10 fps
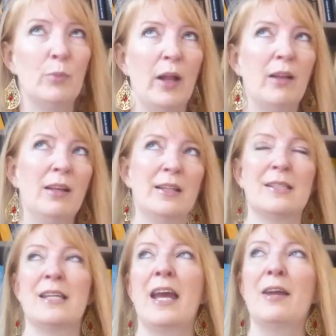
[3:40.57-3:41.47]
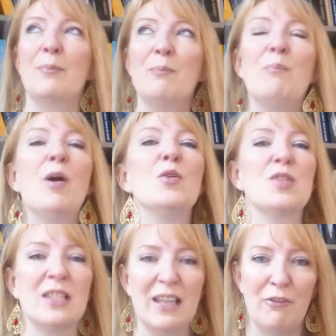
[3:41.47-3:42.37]
well, let's say
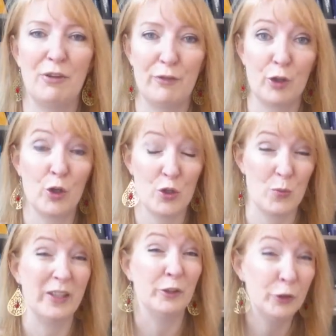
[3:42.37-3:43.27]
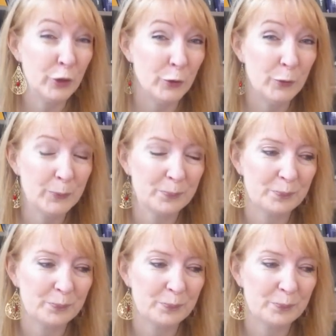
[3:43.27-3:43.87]
mostly of the Virgos will do,